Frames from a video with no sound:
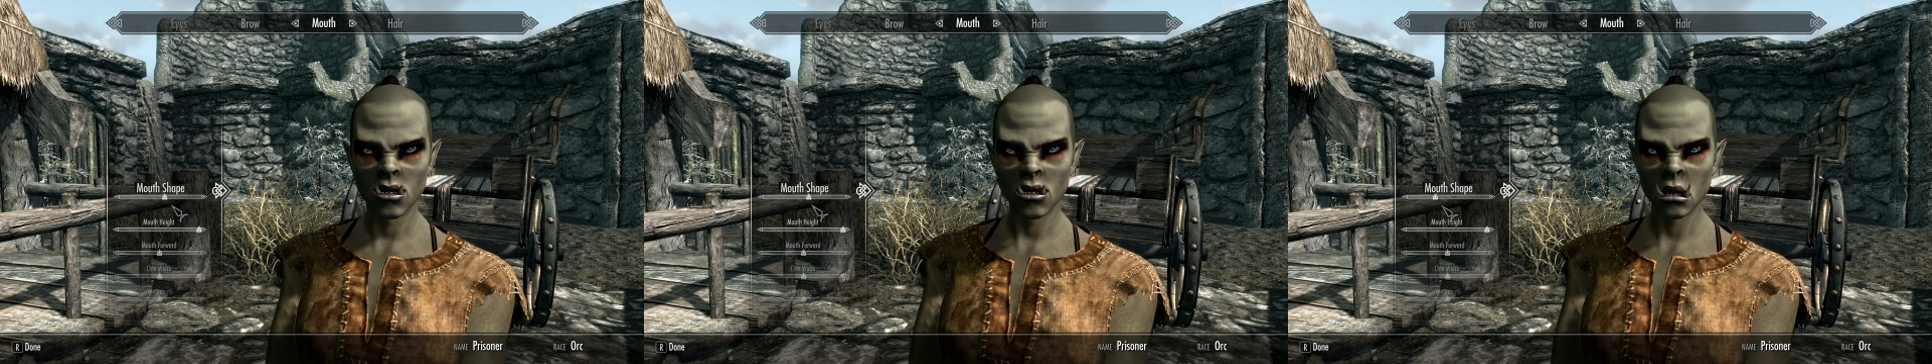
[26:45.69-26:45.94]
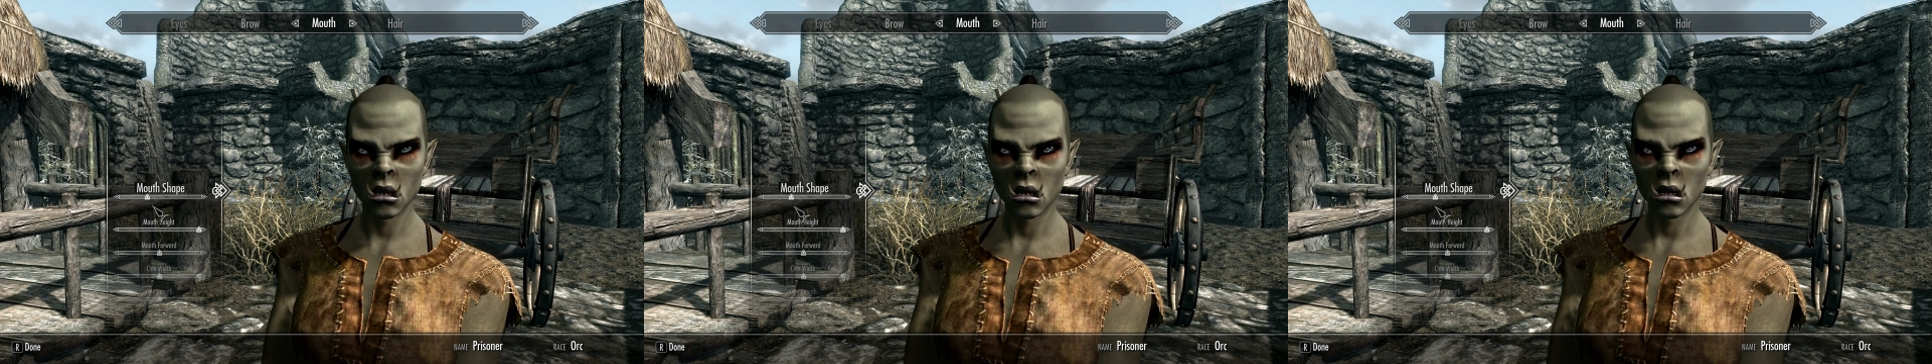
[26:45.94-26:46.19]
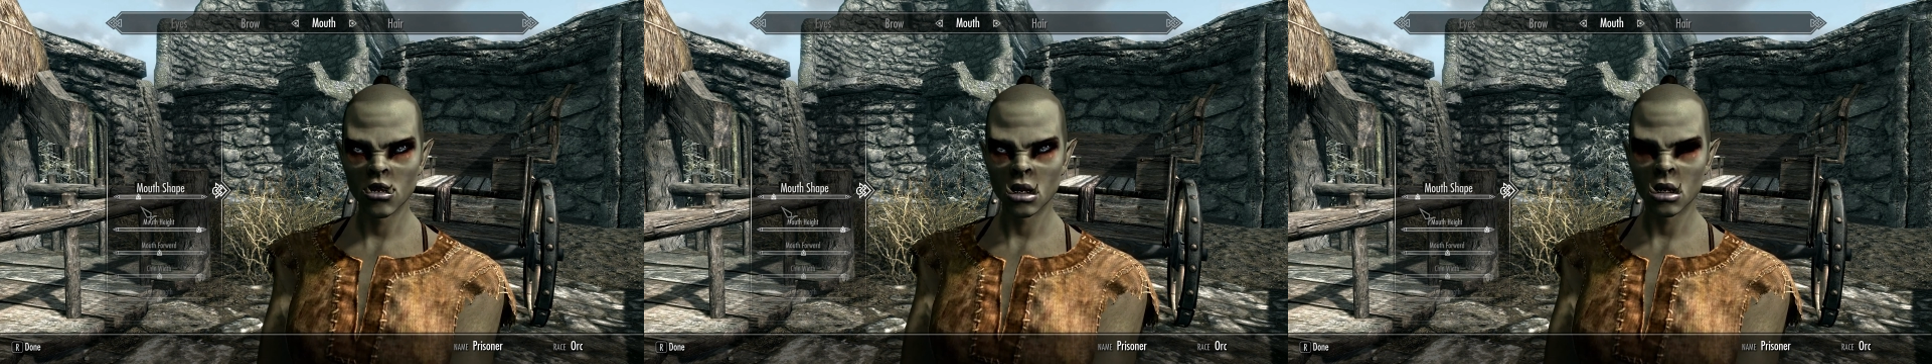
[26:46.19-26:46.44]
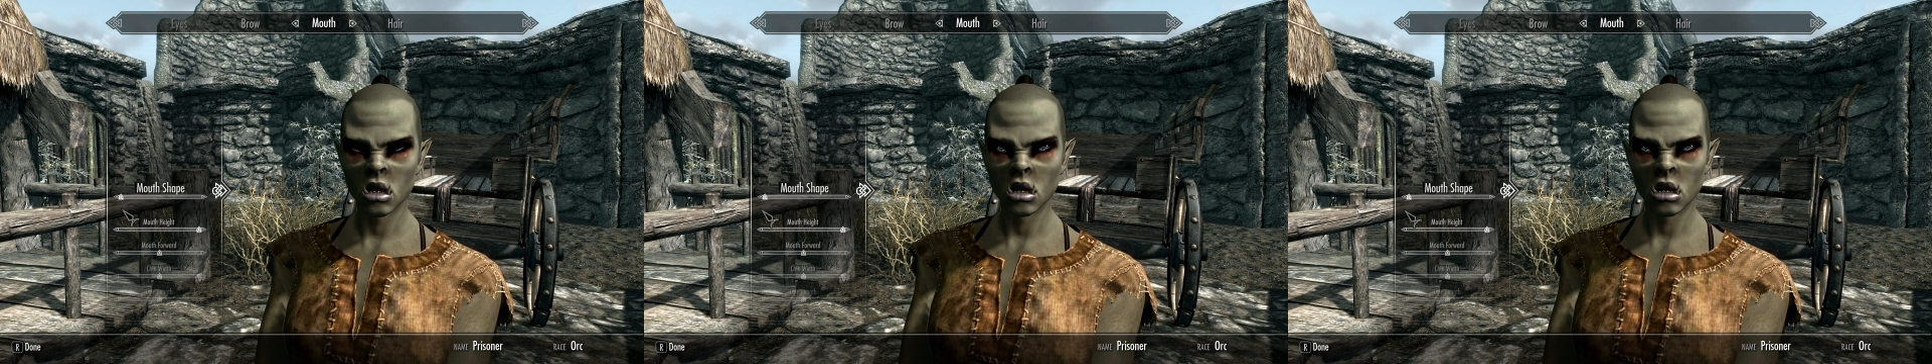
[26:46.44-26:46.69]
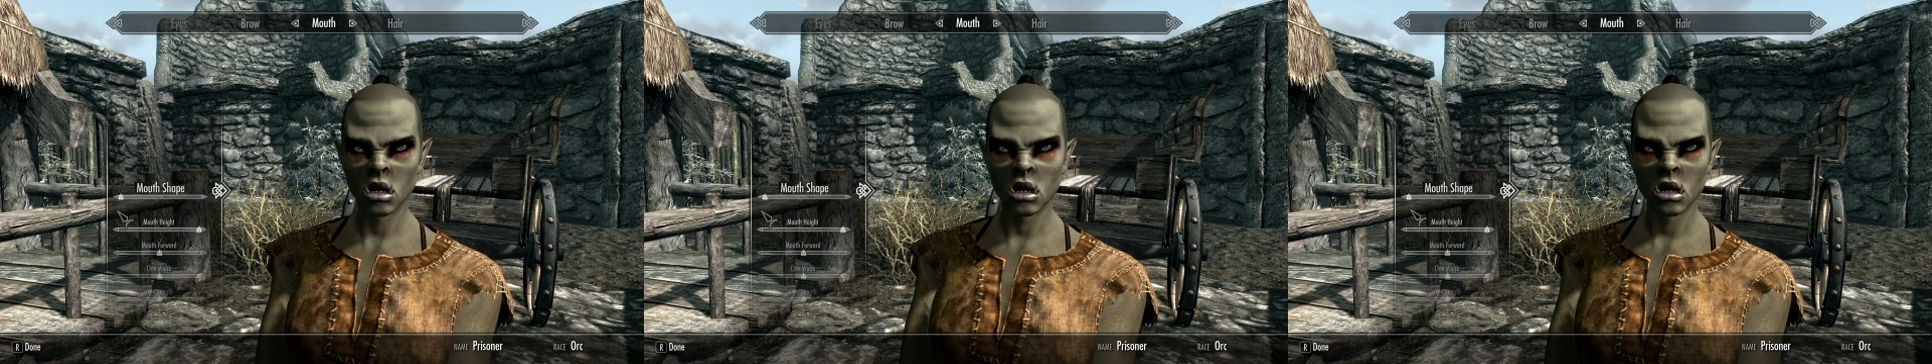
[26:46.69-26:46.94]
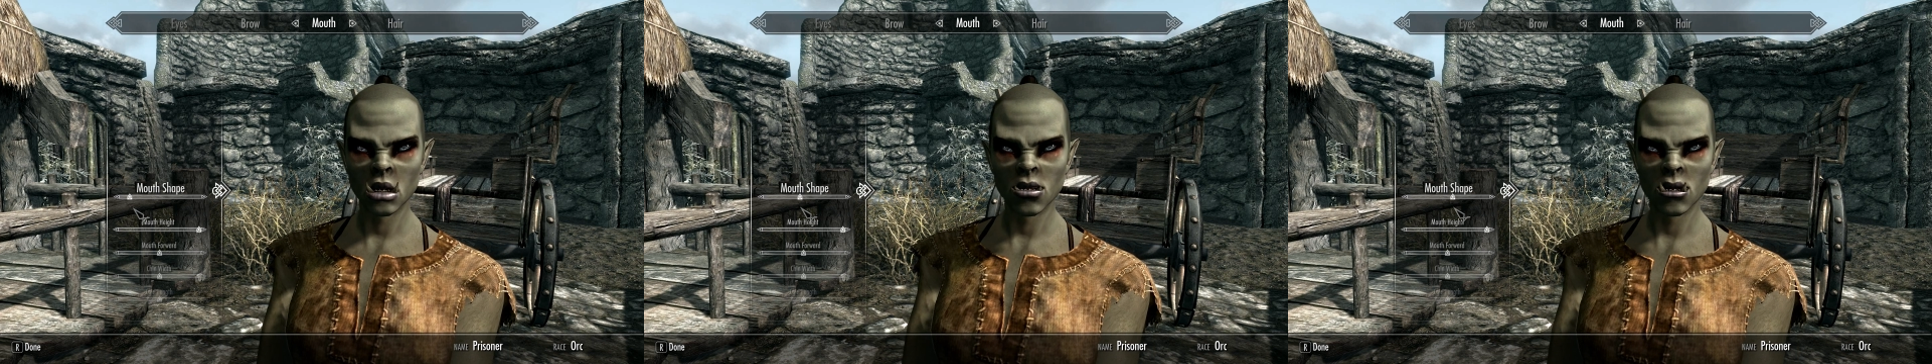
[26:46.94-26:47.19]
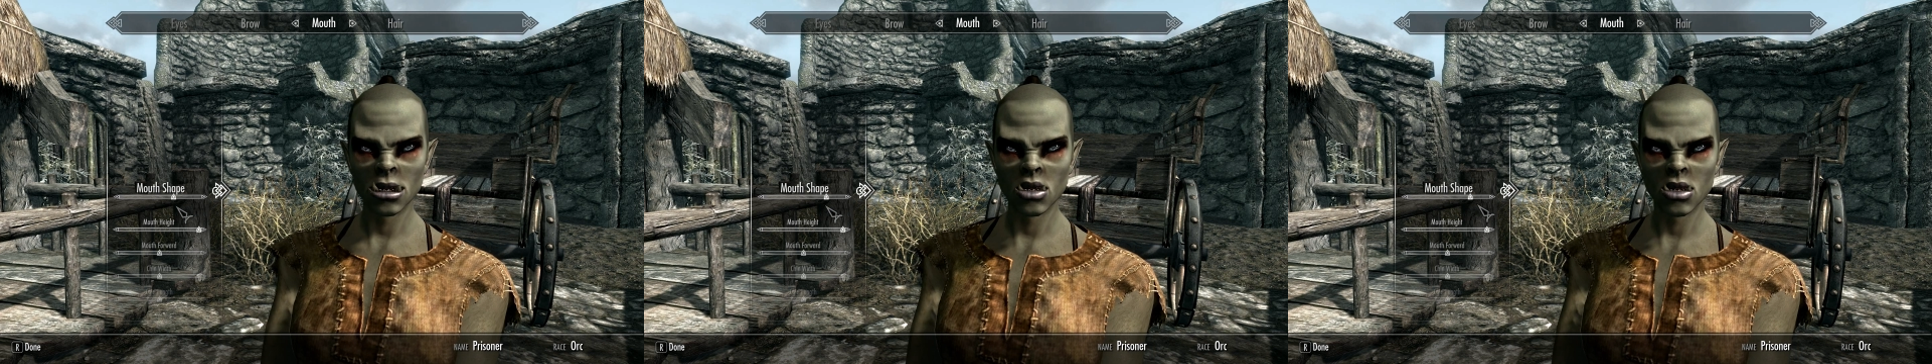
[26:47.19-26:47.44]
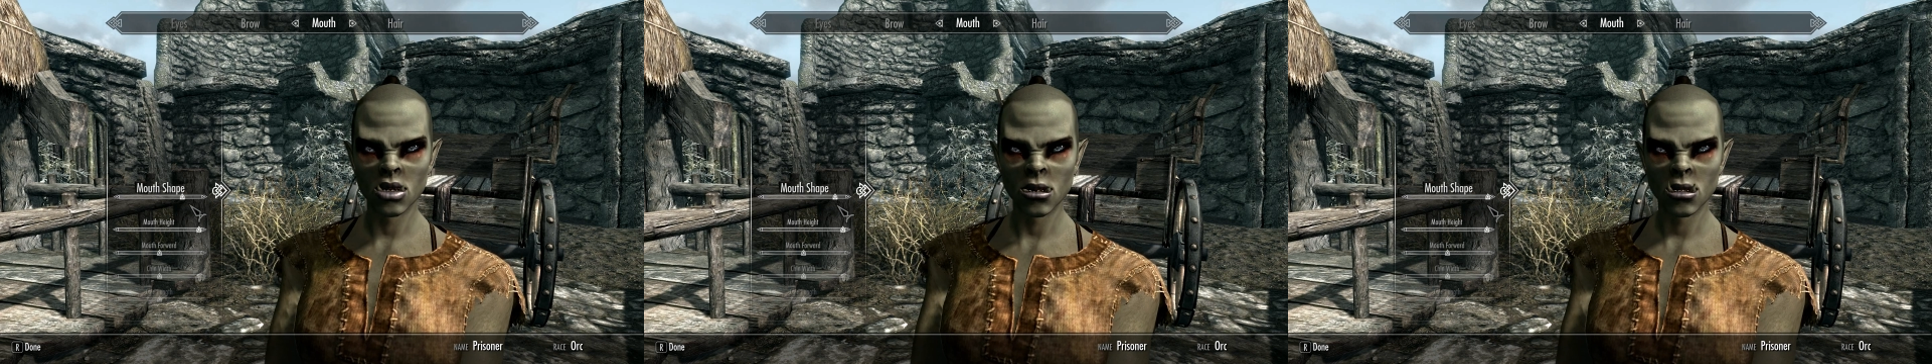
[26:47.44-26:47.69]
The lips do change a wee bit
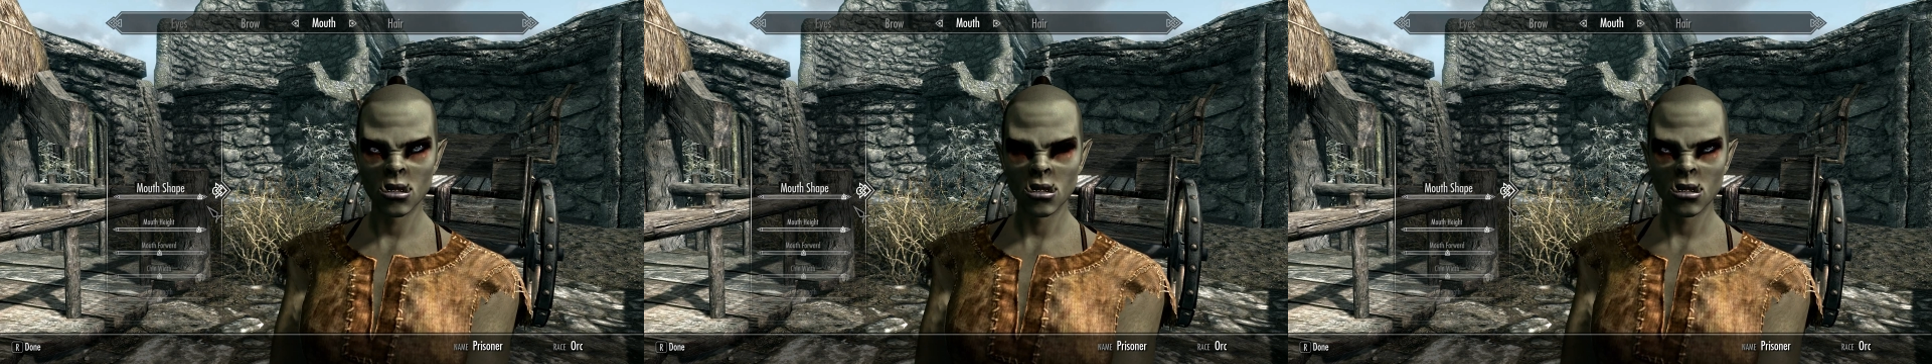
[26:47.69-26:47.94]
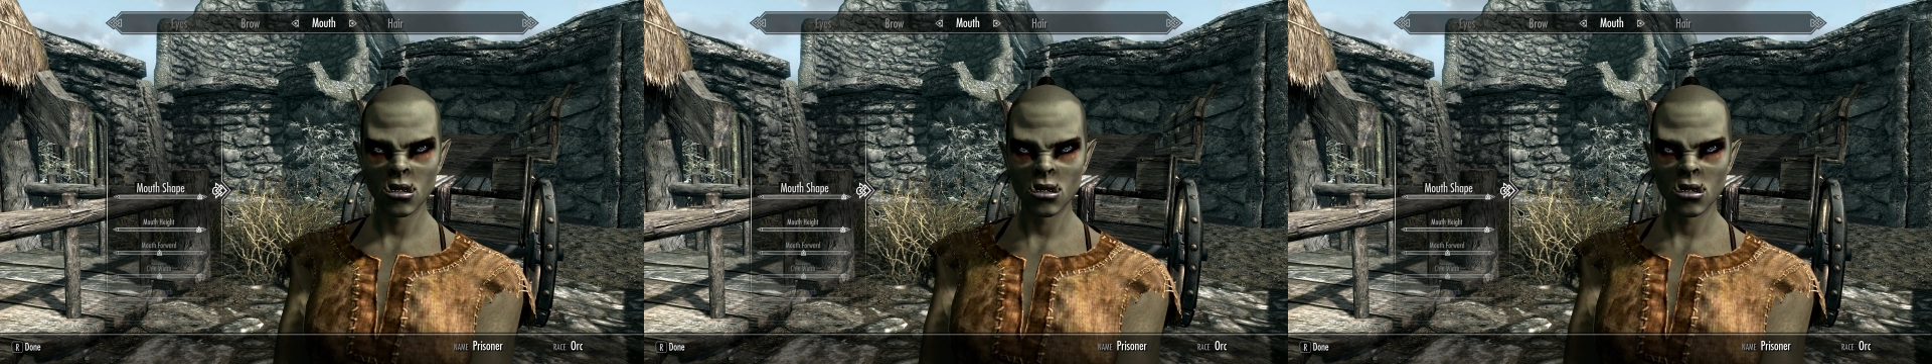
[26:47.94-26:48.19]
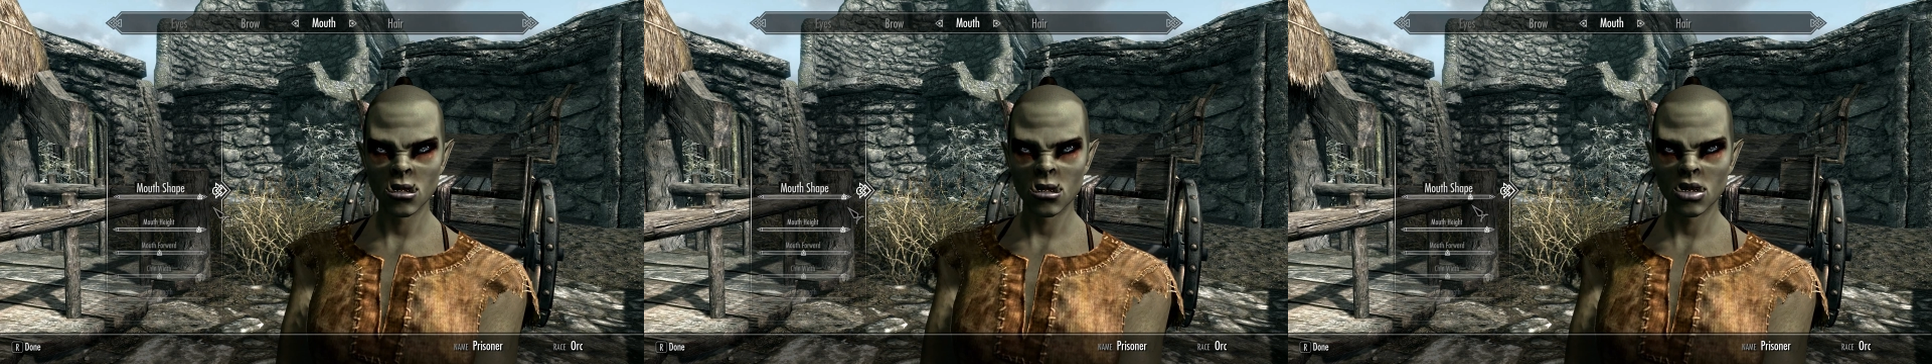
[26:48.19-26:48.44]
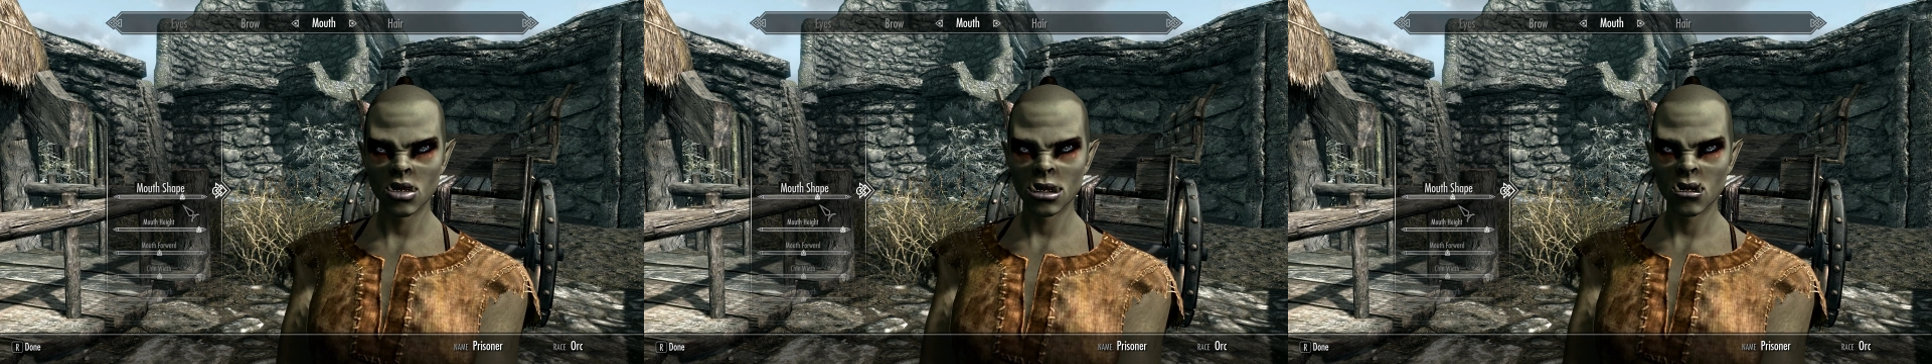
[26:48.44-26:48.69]
though, so that's good.